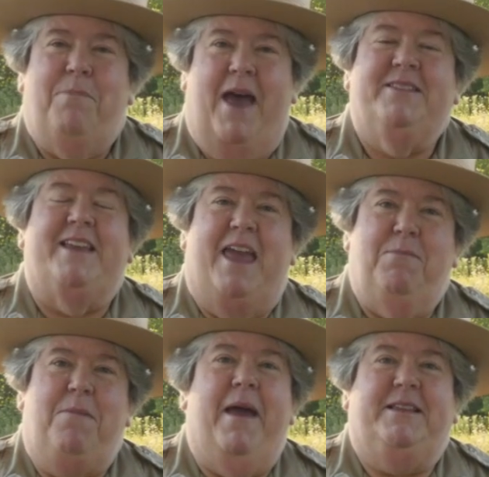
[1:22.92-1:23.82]
Pets can
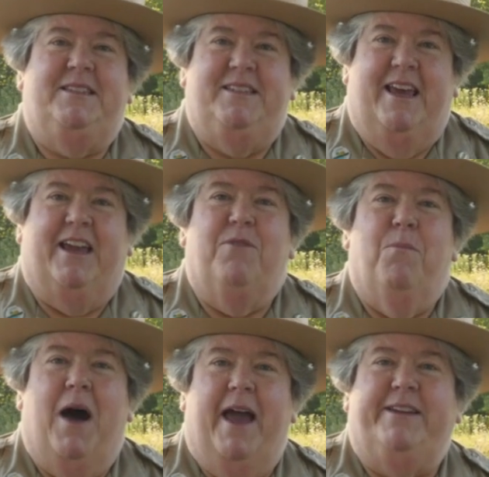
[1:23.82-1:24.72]
be made sick
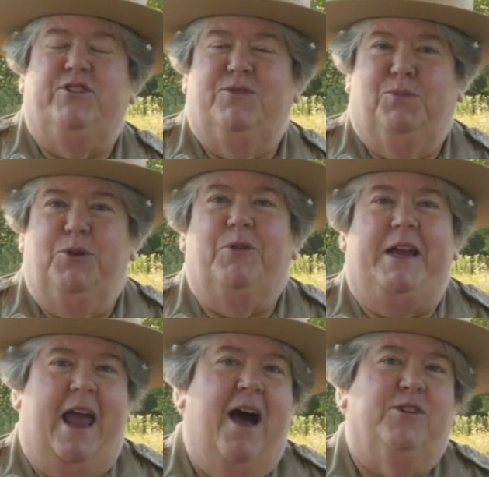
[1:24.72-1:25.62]
by
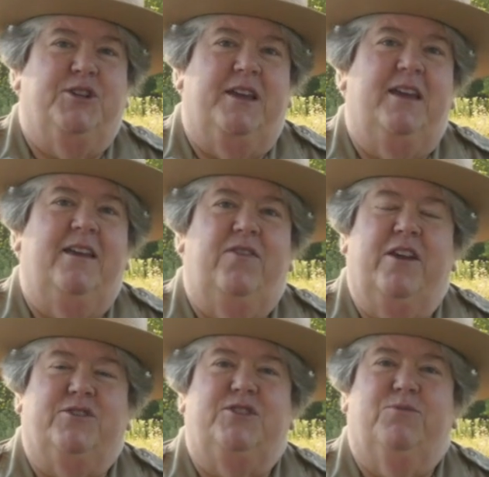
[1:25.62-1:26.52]
blue-green algae.
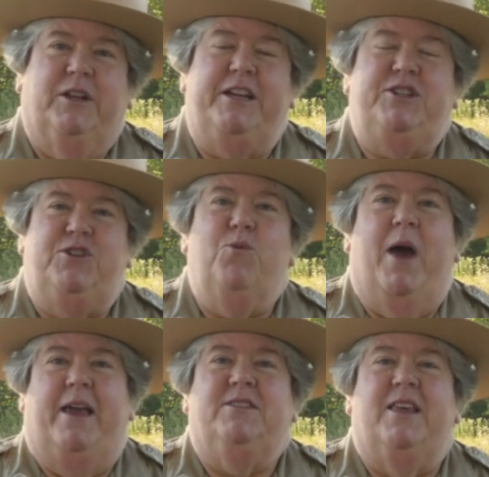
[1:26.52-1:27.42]
There's really two
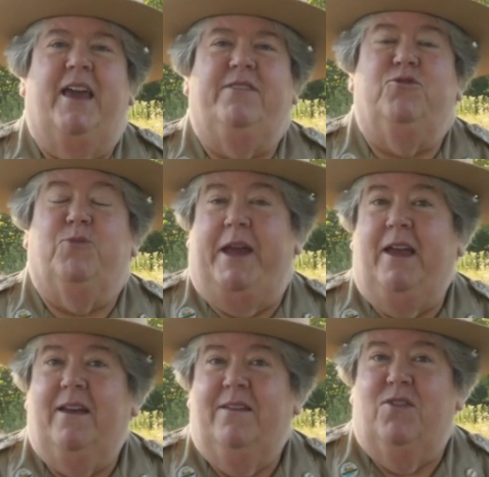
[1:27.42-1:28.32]
ways. They
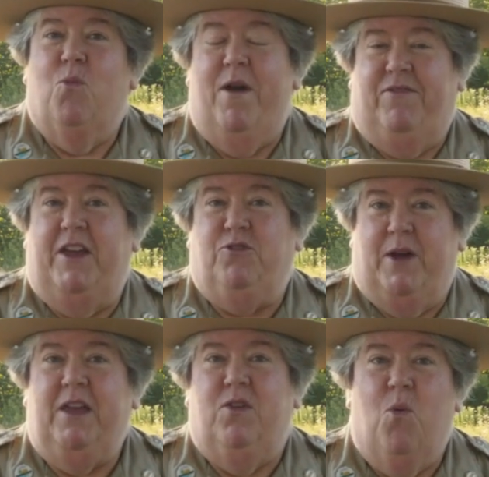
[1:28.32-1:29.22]
drink the, if they
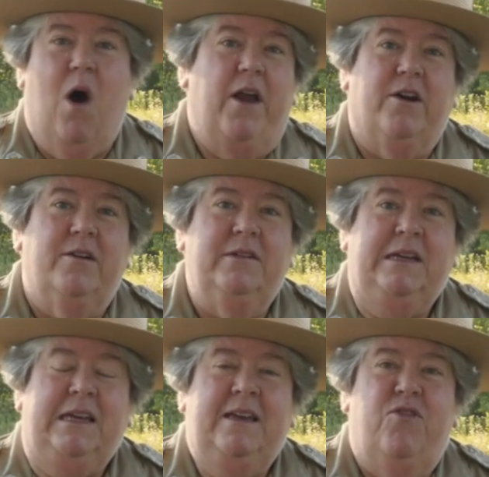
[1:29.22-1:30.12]
drink the water,
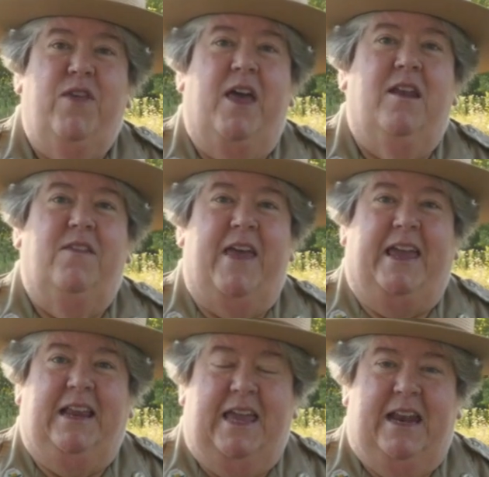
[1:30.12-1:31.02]
then they
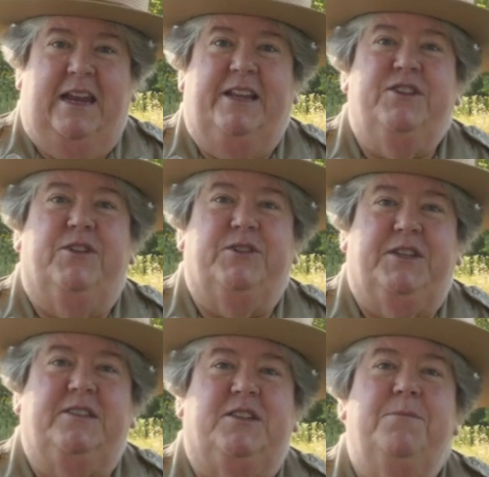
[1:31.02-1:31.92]
can get it into their
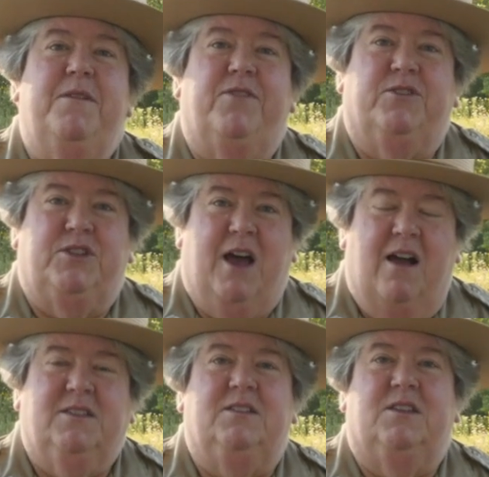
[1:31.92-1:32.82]
system. If there's
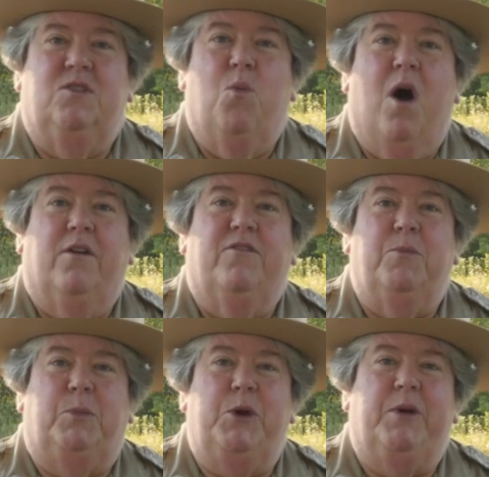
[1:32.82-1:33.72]
toxins in the water from
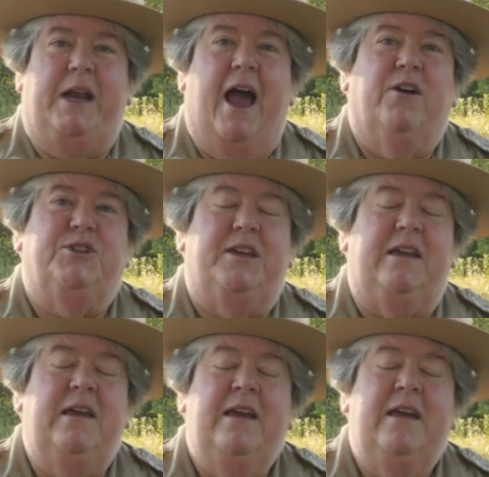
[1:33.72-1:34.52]
the blue-green algae,